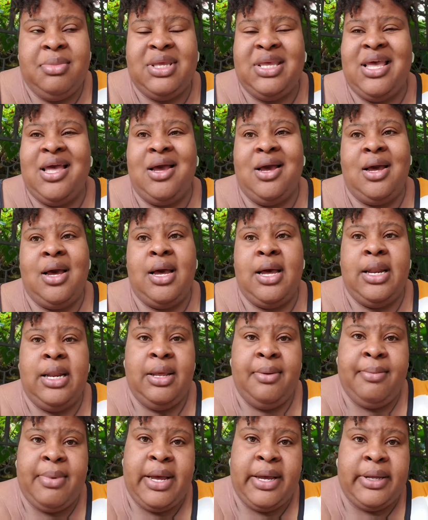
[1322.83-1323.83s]
we can't call
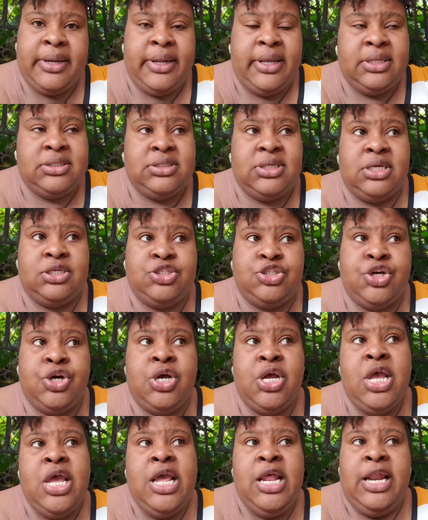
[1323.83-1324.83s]
them back later,
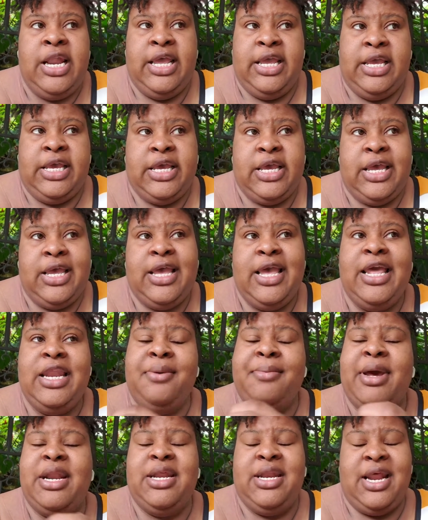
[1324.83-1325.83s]
like
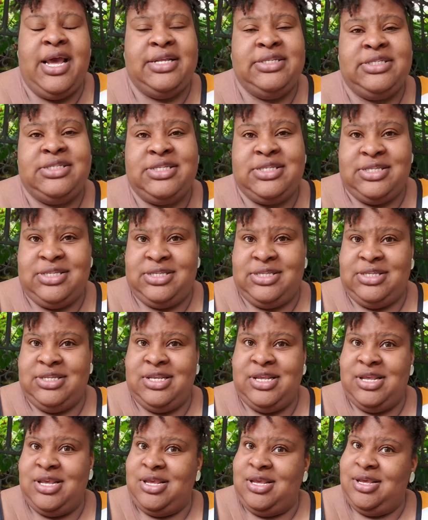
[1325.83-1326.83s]
anybody that's
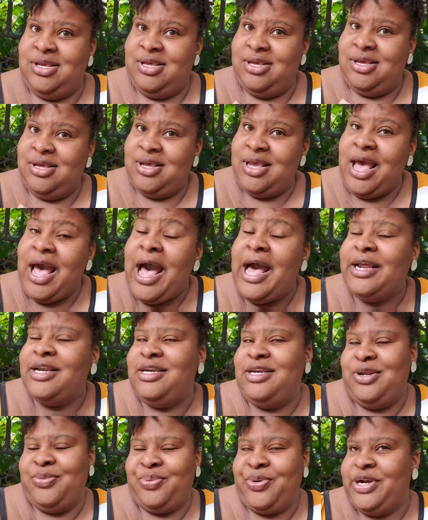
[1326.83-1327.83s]

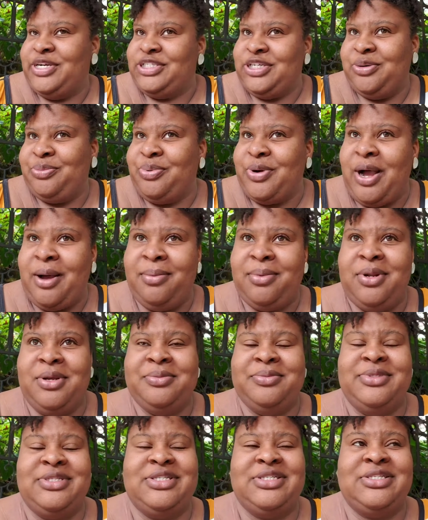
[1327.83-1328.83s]
had depression
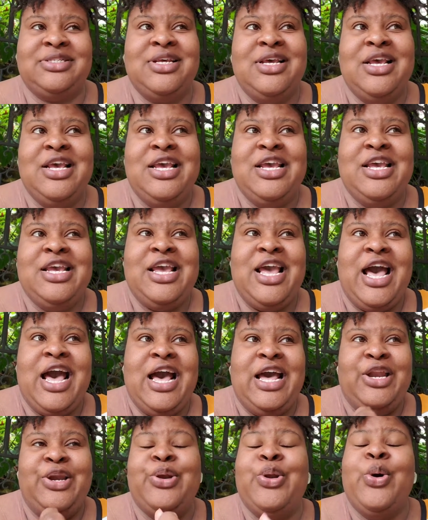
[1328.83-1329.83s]
problems,
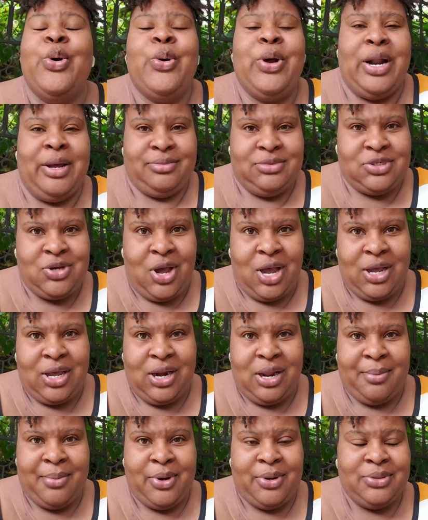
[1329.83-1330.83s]
know what I'm
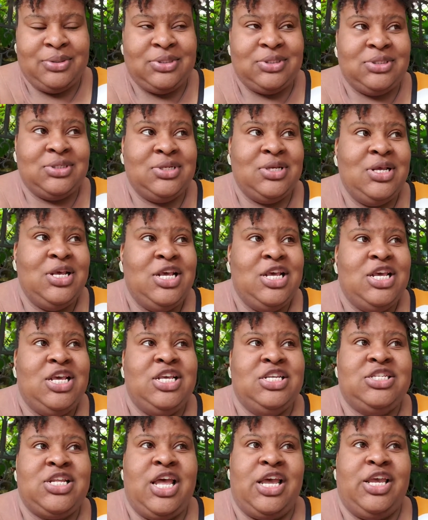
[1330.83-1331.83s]
talking about.
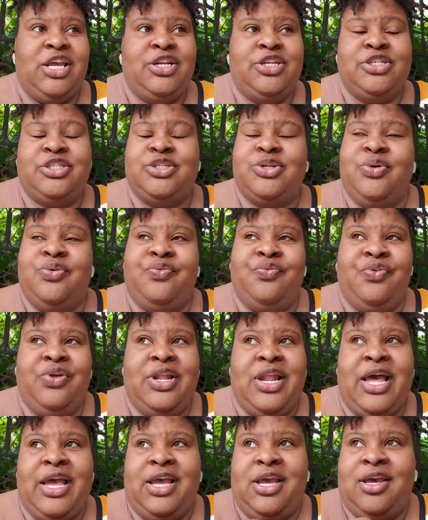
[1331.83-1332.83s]
It's like you just don't
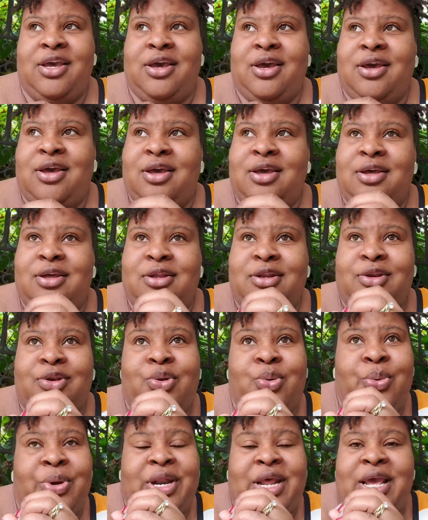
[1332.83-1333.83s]
feel like
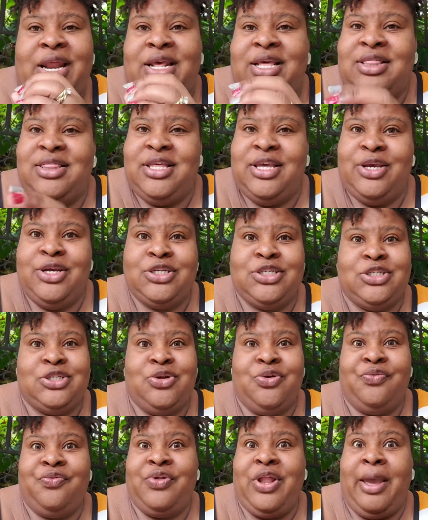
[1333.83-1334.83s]
doing anything. You just
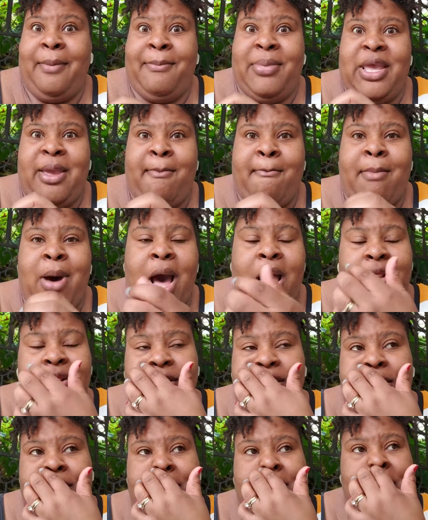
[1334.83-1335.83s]
don't feel like being
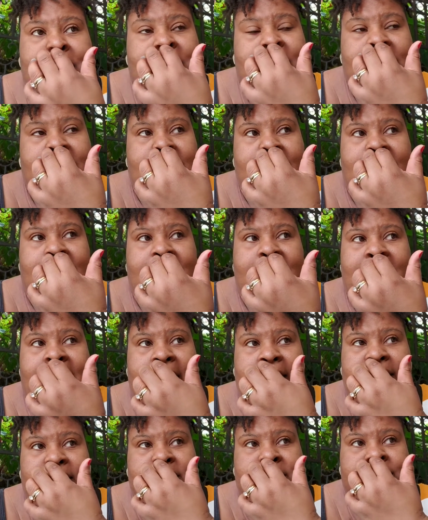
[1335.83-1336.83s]
bothered.
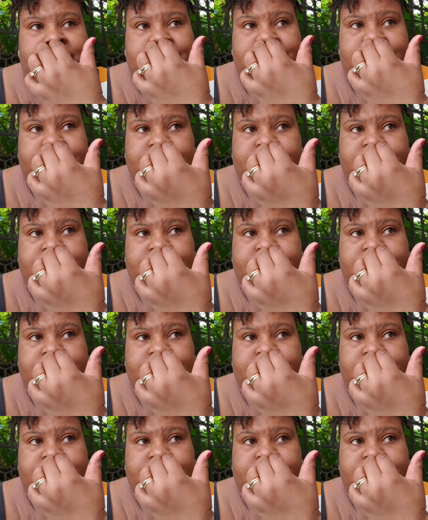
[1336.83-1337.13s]
And